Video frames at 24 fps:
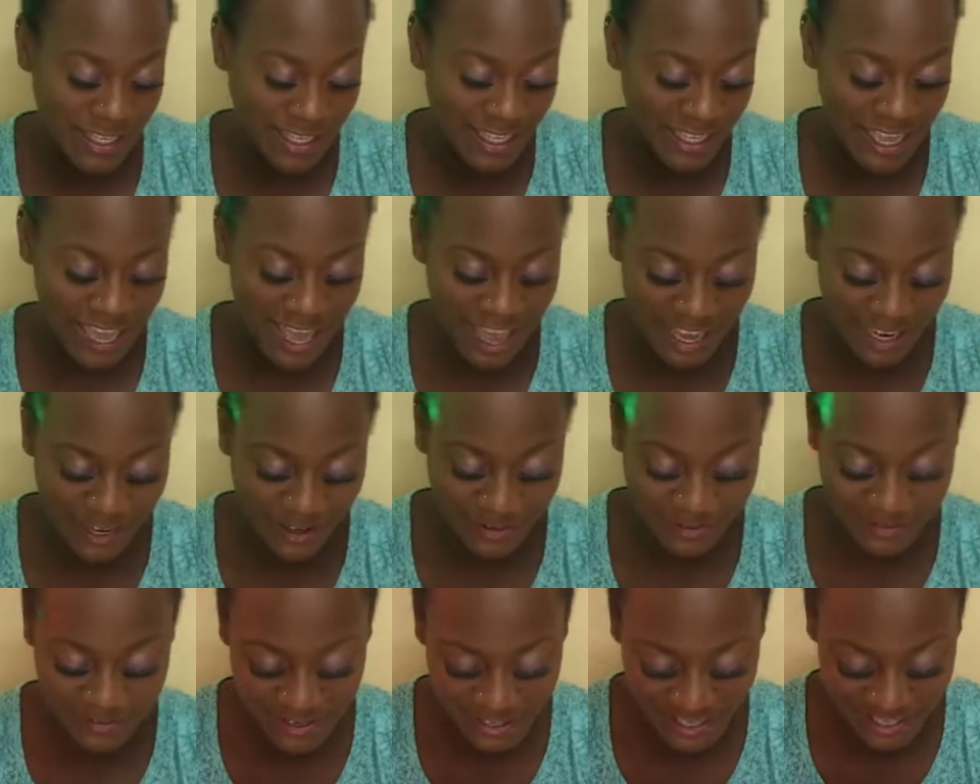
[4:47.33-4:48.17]
Kind
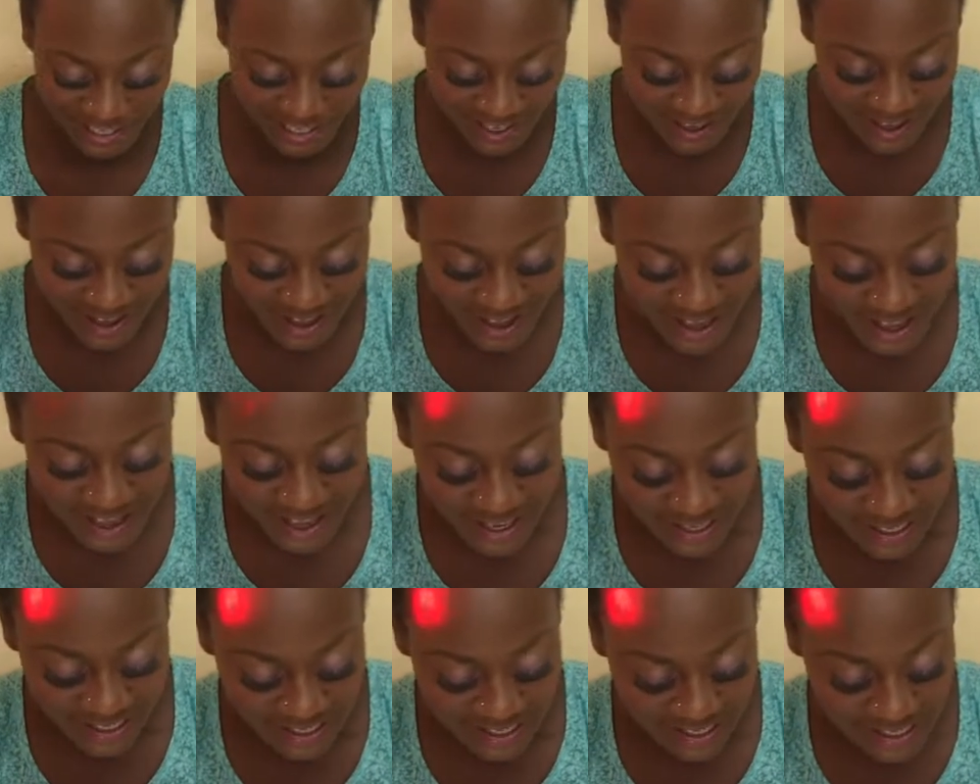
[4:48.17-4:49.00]
of funny
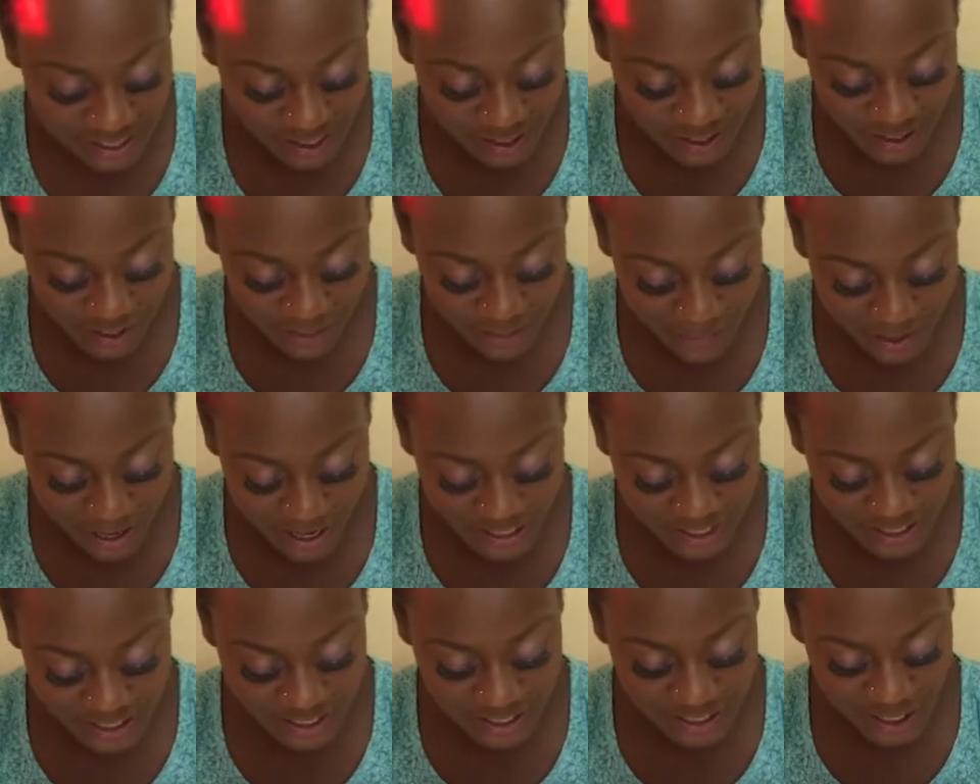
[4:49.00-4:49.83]
touch
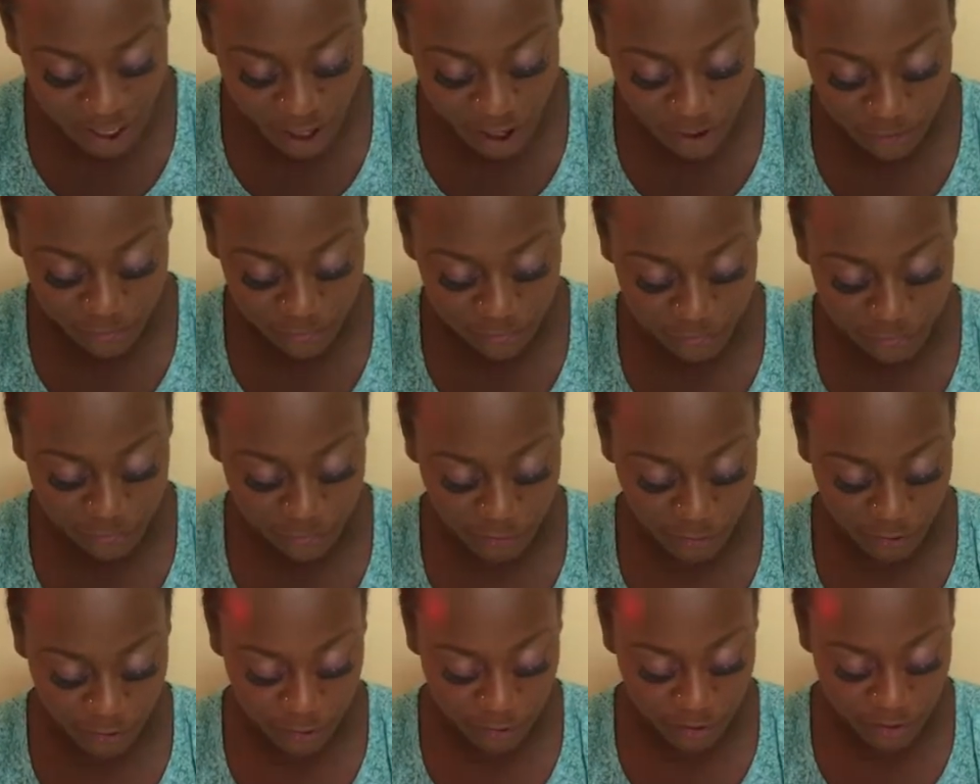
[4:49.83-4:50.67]
my soft
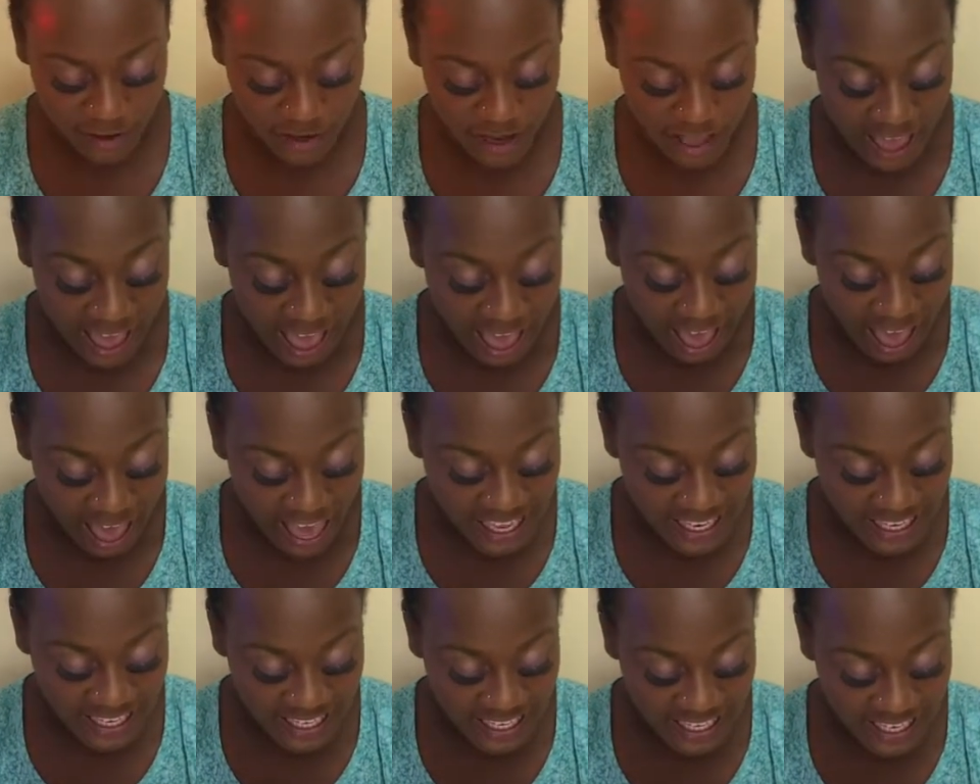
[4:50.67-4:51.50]
fur.
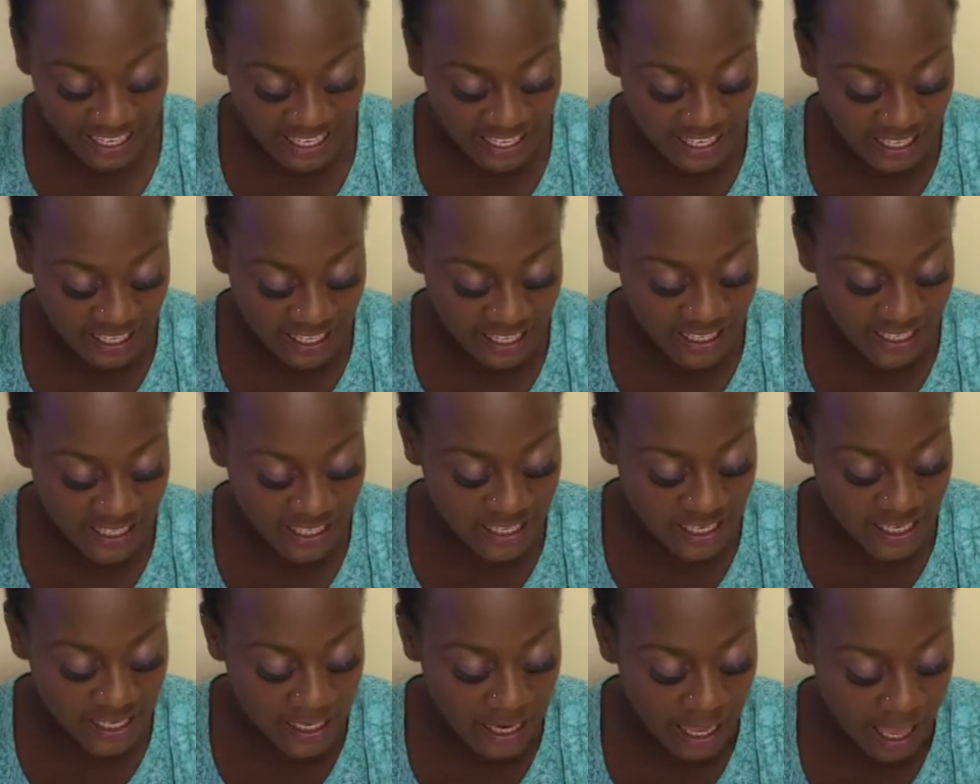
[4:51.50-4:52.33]
I lick it
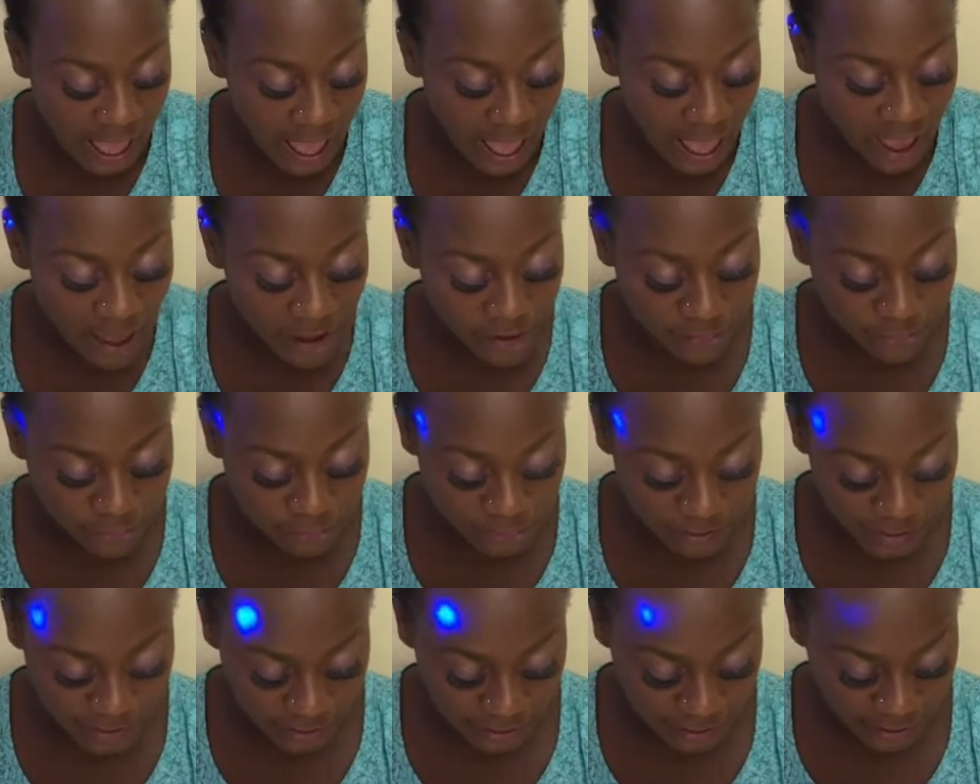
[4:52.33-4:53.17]
clean
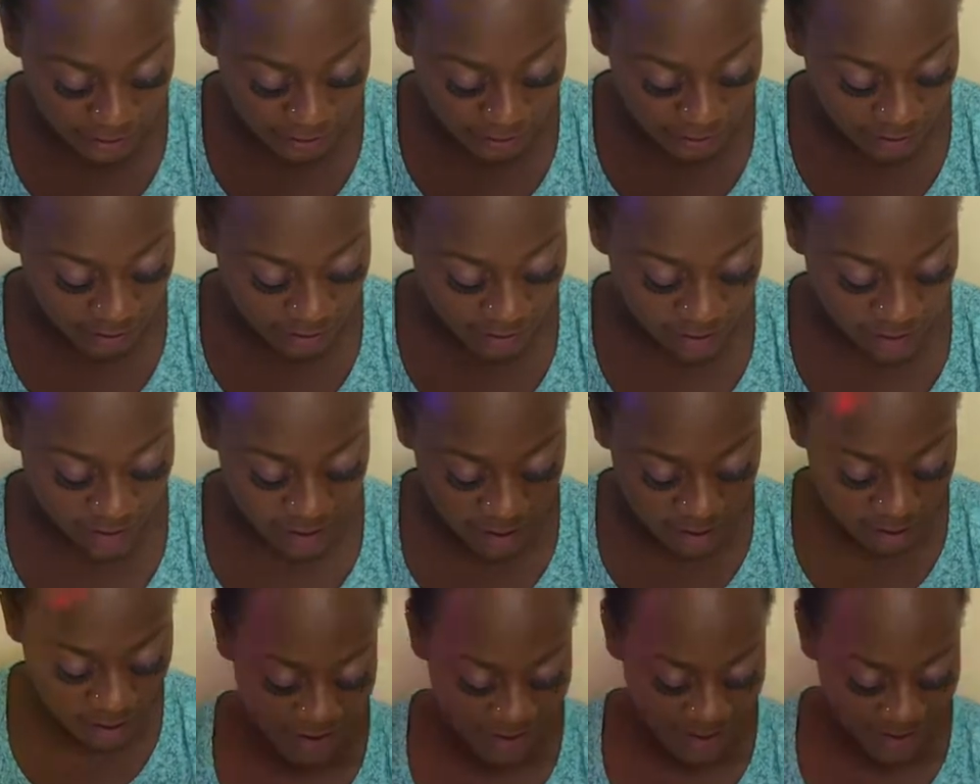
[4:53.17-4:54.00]
every day.
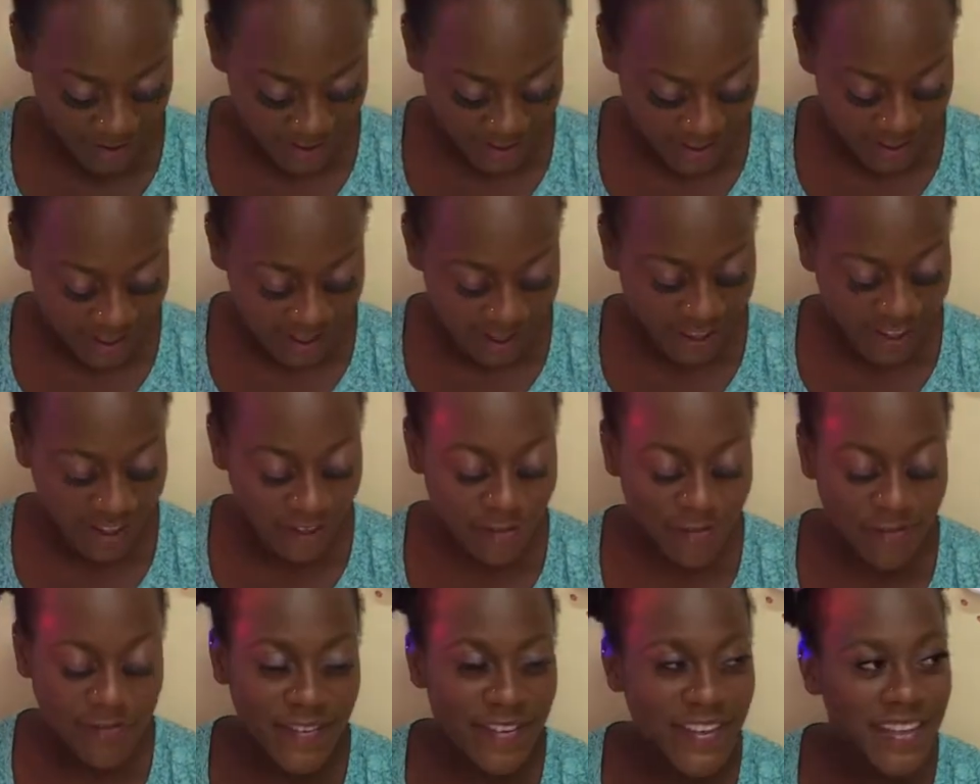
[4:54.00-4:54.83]
It
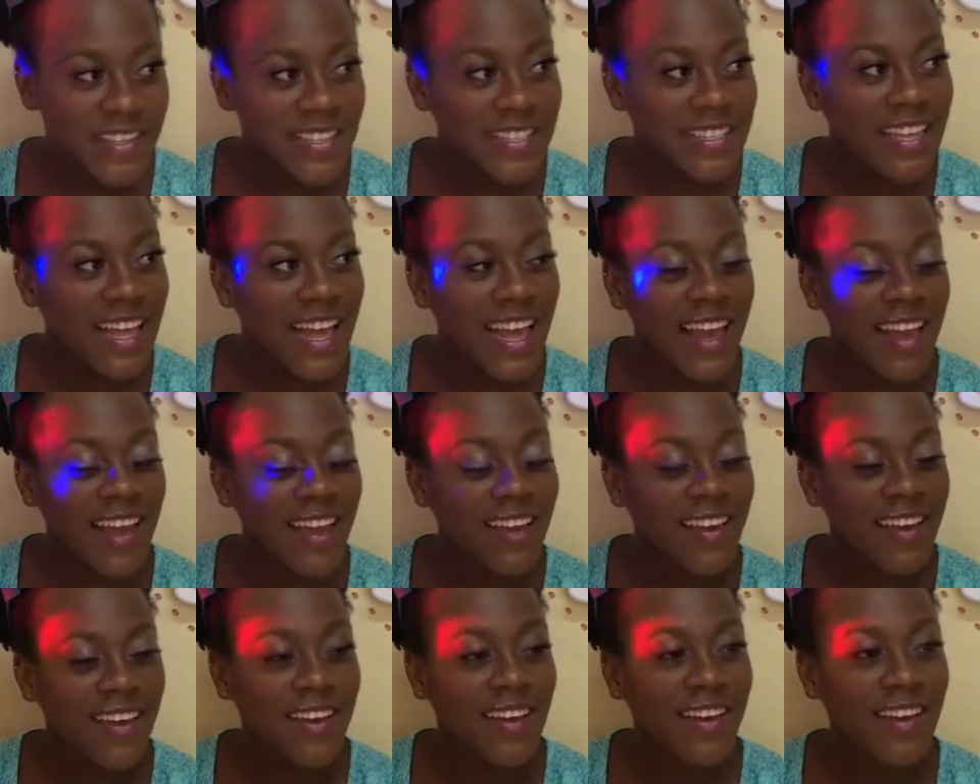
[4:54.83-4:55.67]
feels
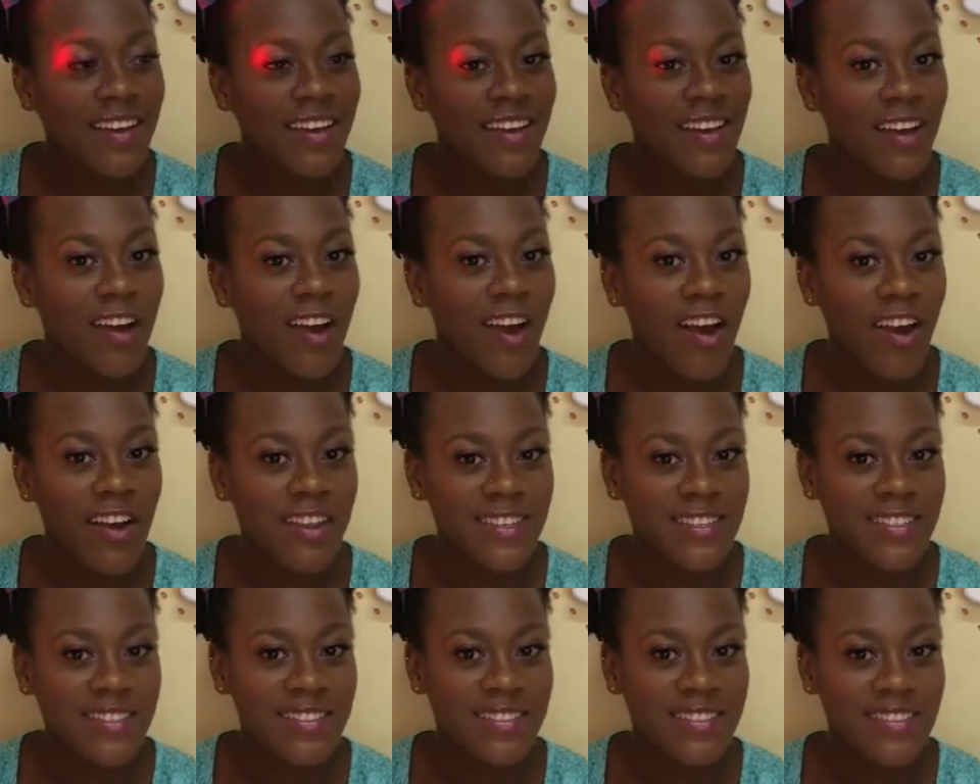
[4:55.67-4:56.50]
like
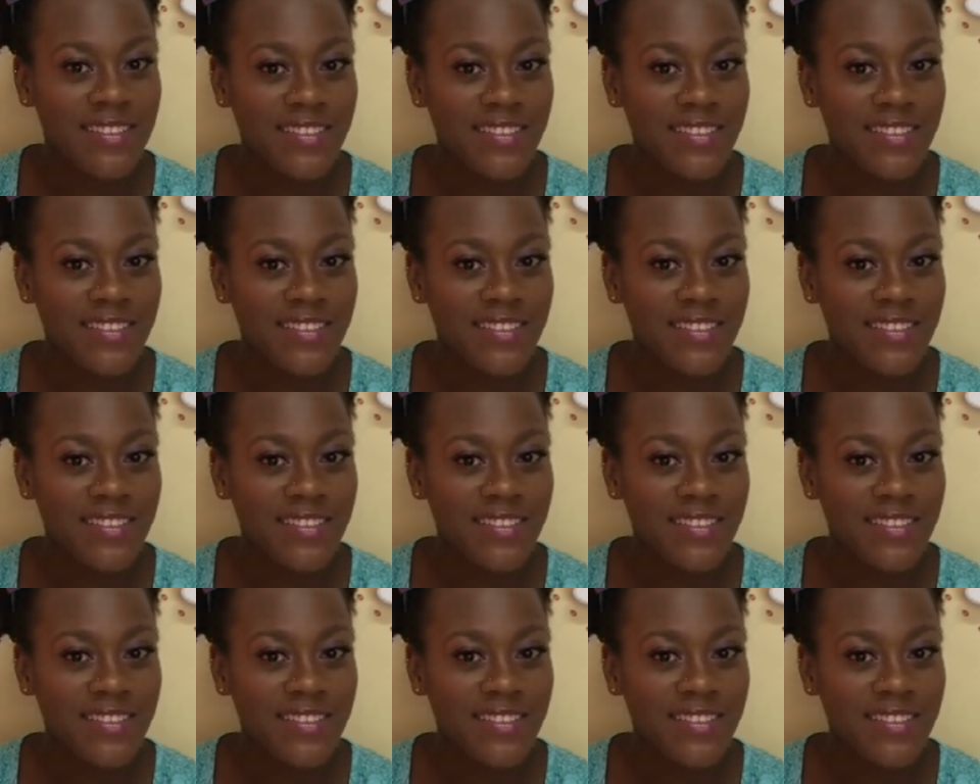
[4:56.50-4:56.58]
cotton.